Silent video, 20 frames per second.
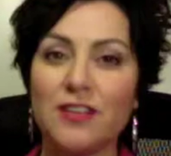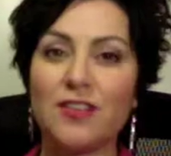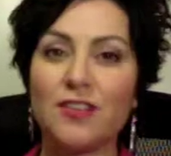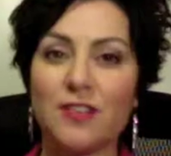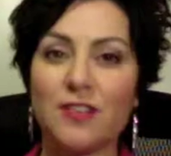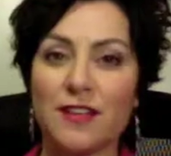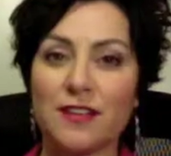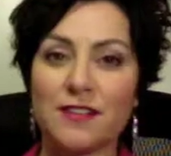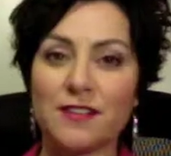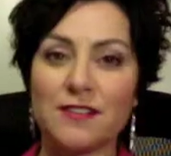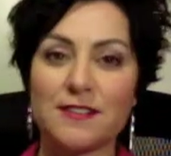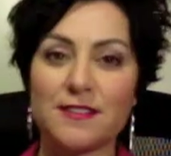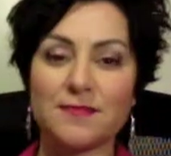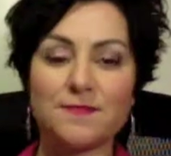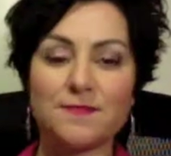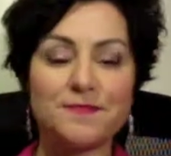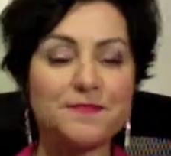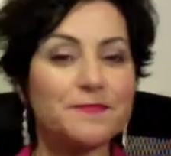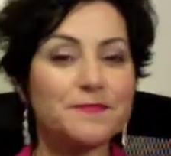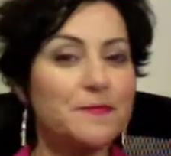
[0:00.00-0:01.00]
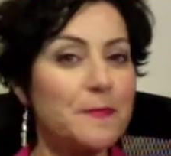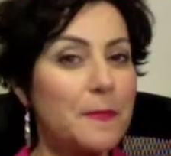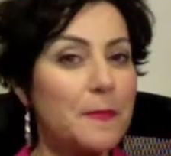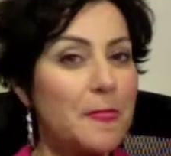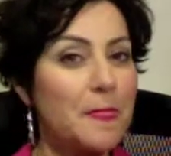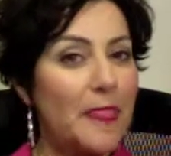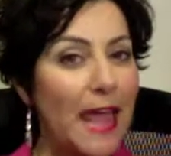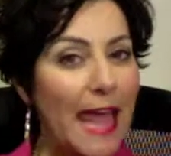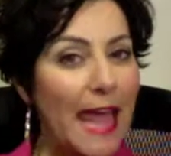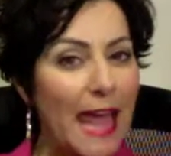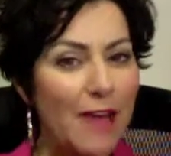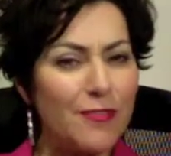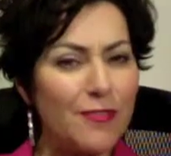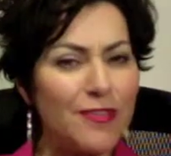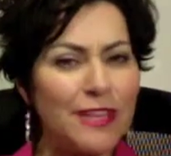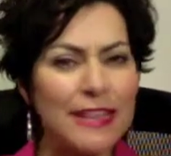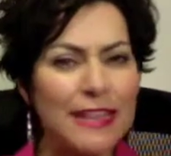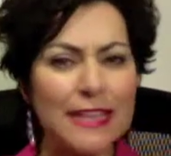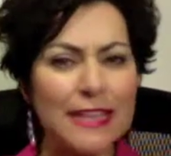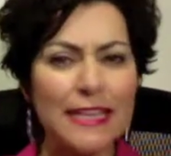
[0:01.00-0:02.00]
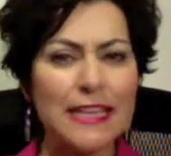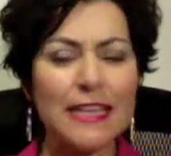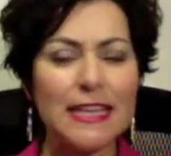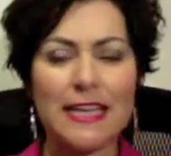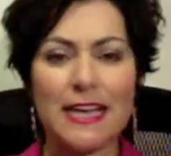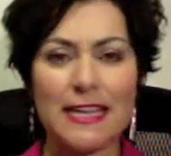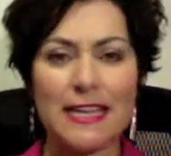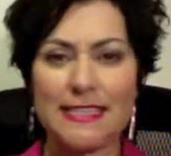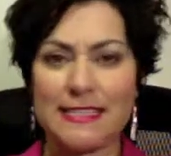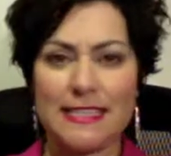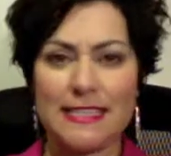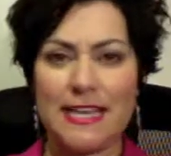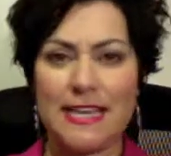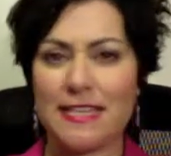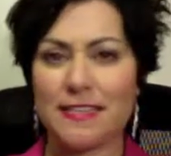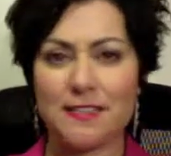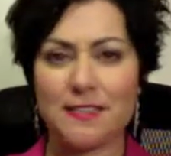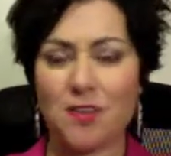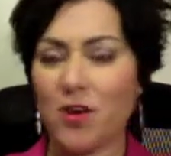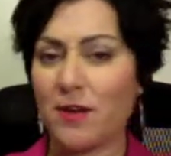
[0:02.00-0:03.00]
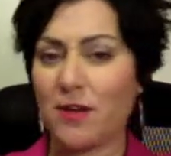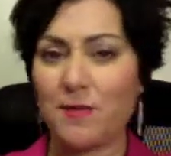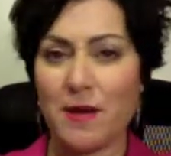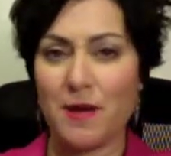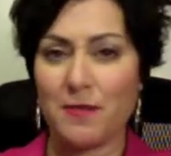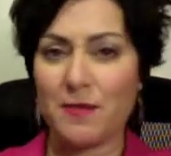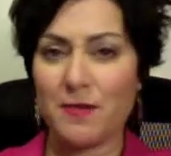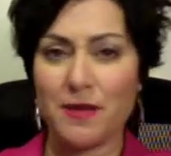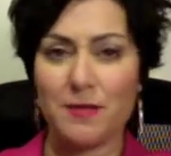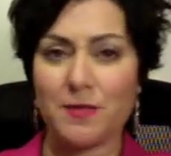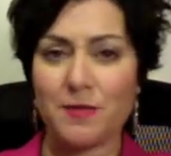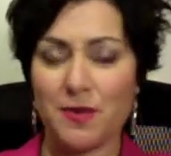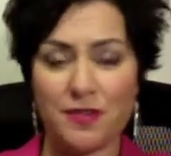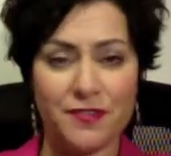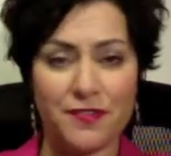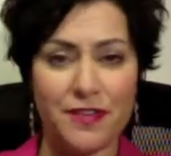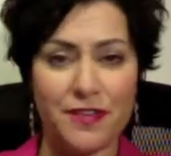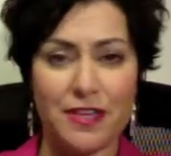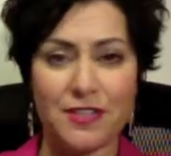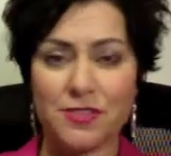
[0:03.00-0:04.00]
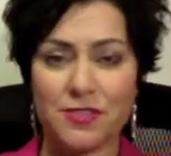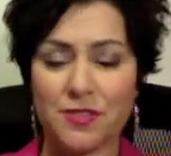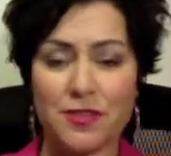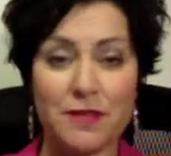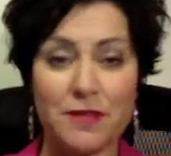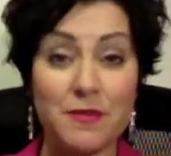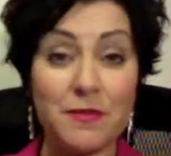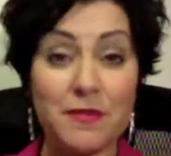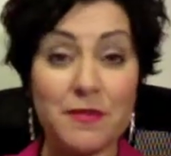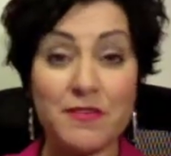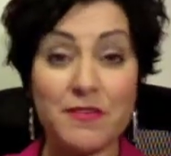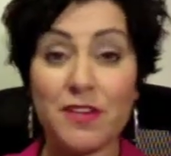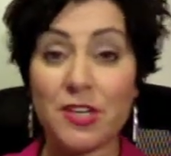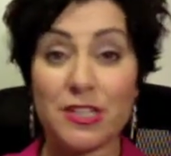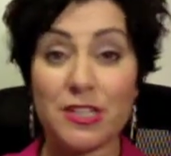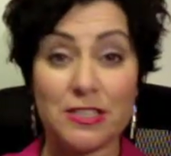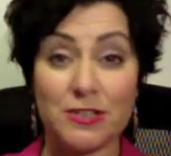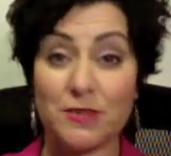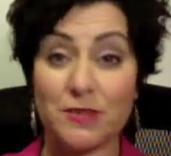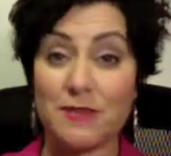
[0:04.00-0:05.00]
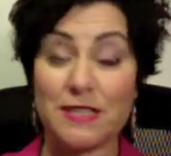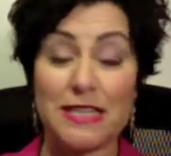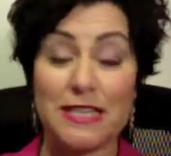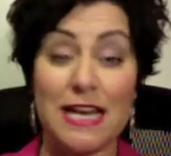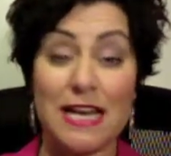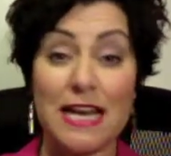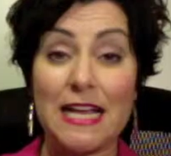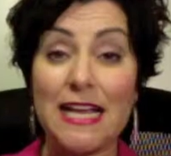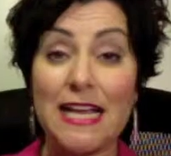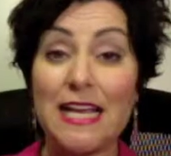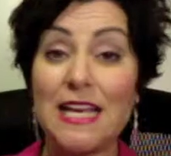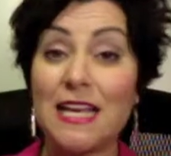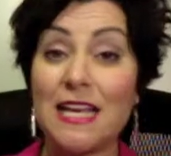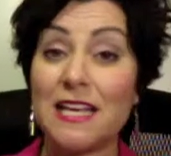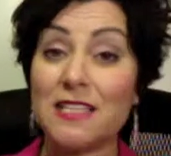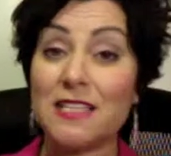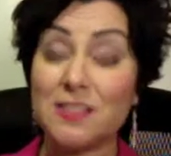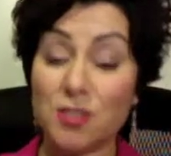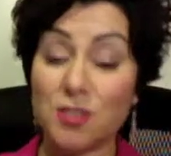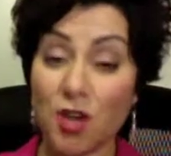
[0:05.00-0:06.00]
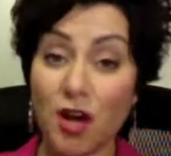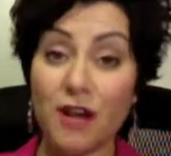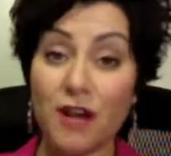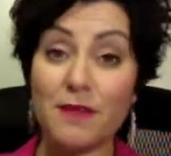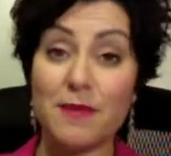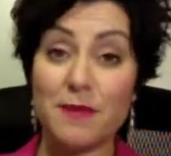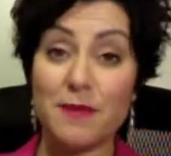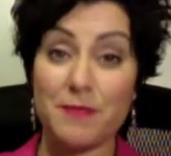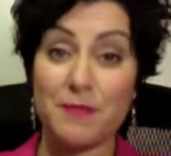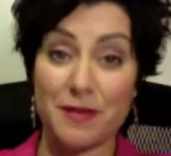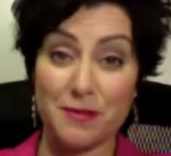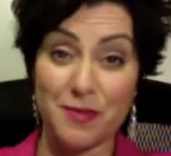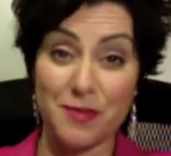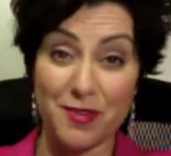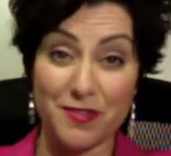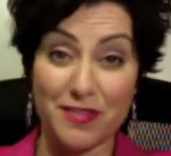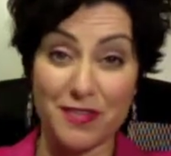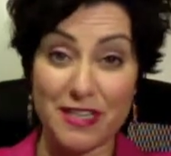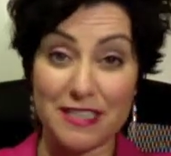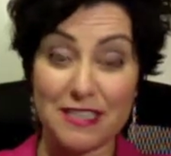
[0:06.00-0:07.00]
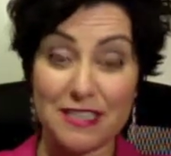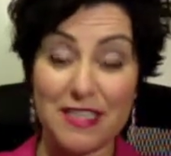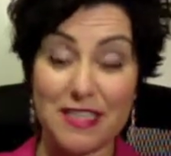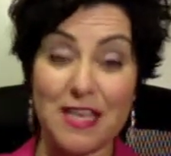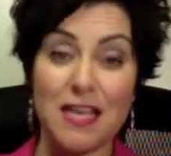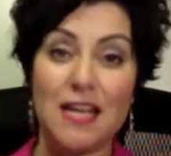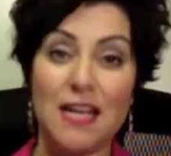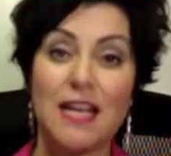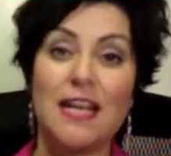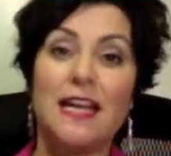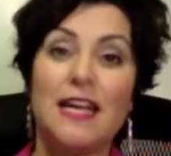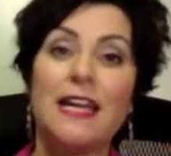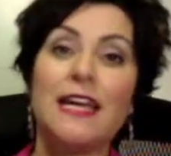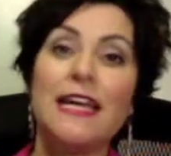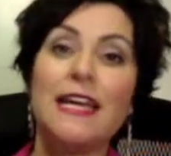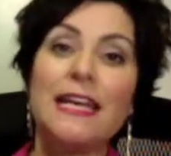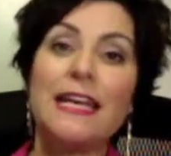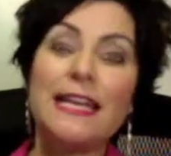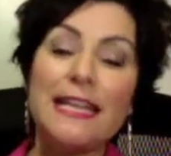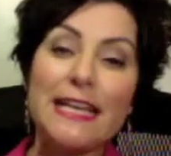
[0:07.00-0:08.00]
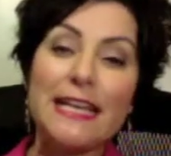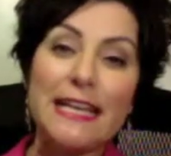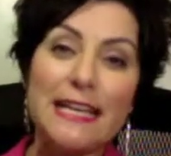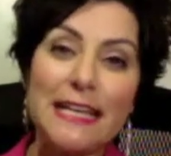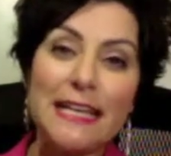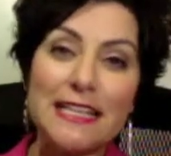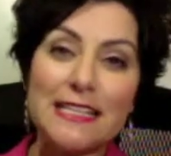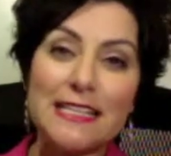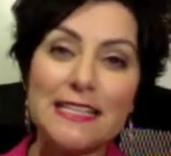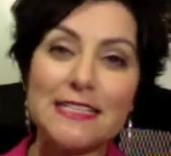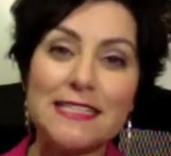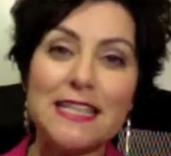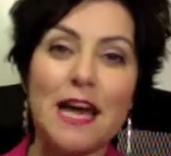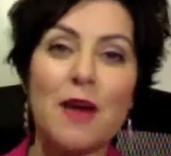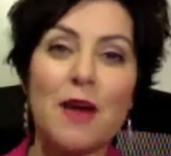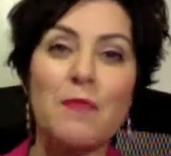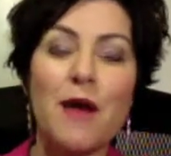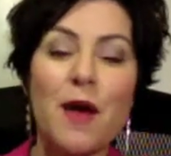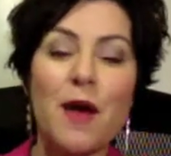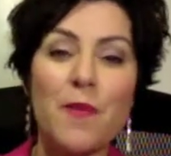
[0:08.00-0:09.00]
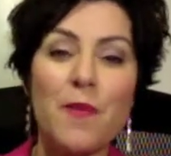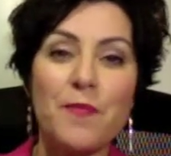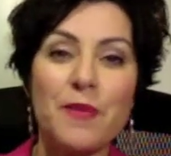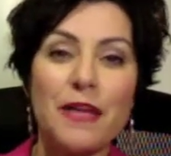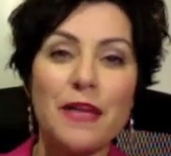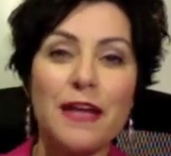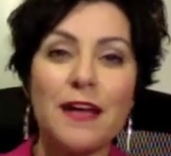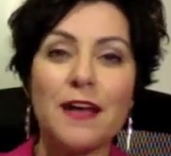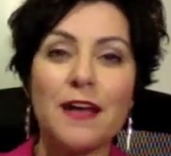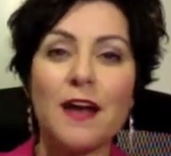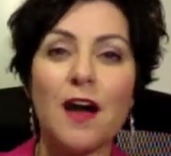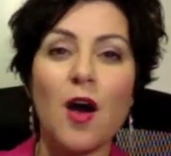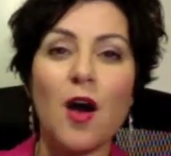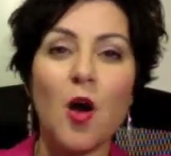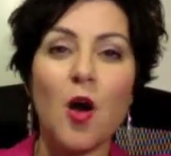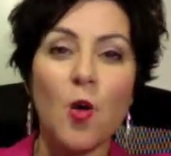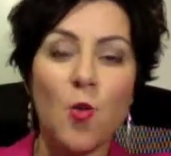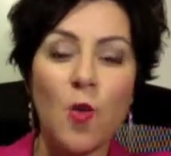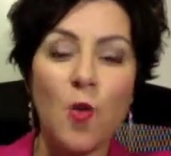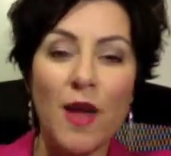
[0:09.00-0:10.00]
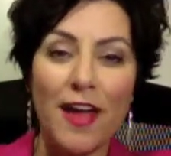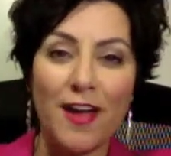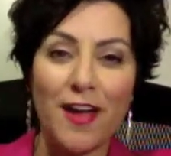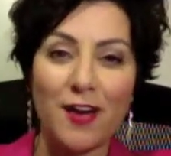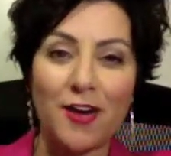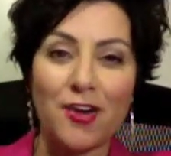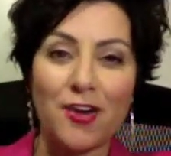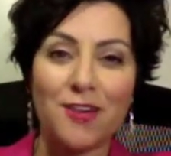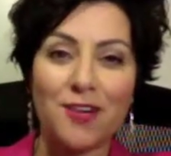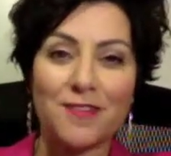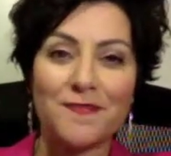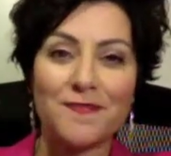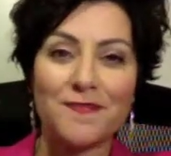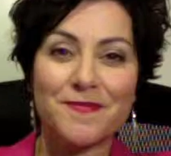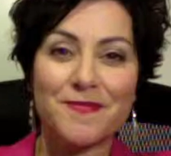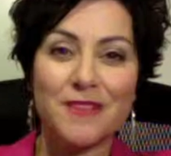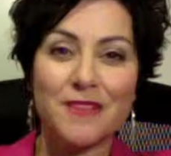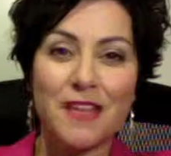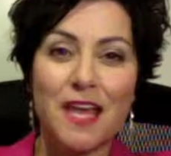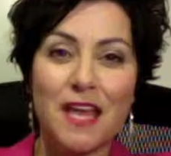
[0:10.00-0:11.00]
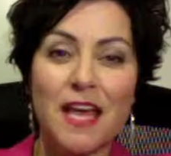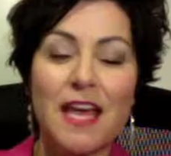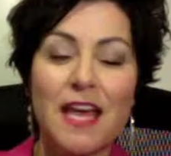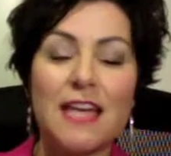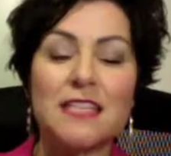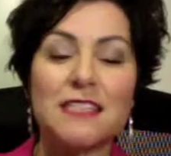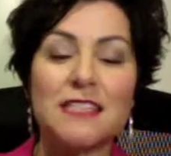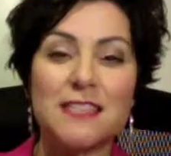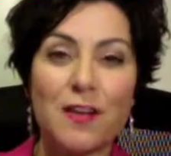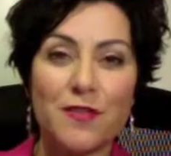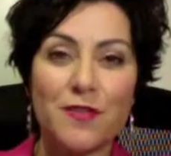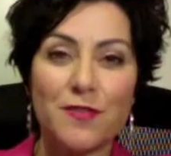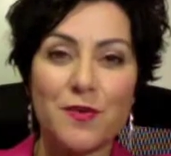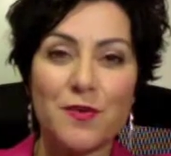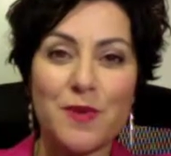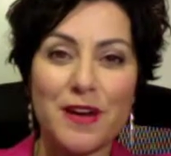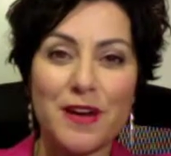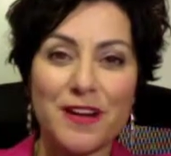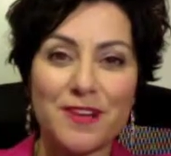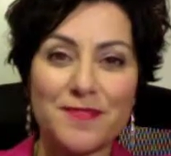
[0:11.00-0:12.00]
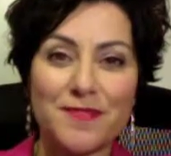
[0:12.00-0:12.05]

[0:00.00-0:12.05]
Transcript: this. Everything that I say is not about being perfect. So let me be very clear about that. It is not about being perfect. It is about being aware, self-aware.